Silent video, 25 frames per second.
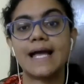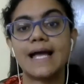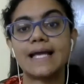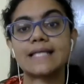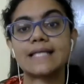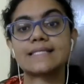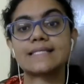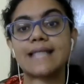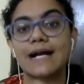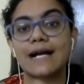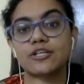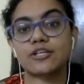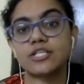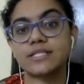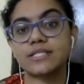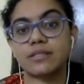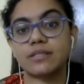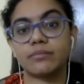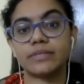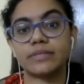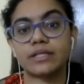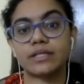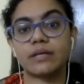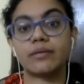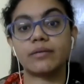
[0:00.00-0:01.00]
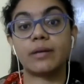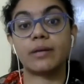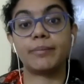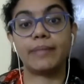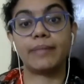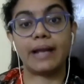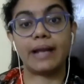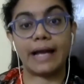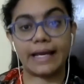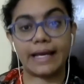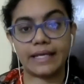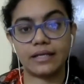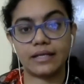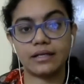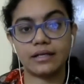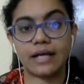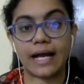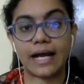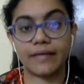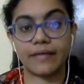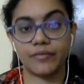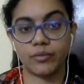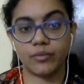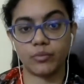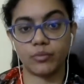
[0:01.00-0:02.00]
is actually something I'm applying
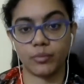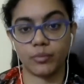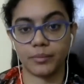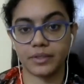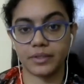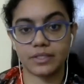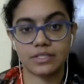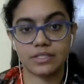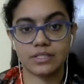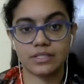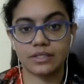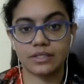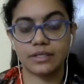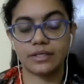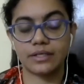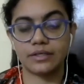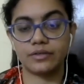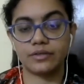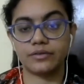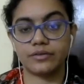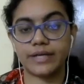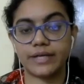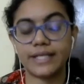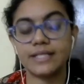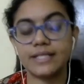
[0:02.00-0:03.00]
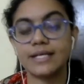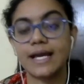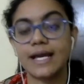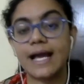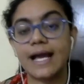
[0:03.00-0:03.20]
at the moment, right?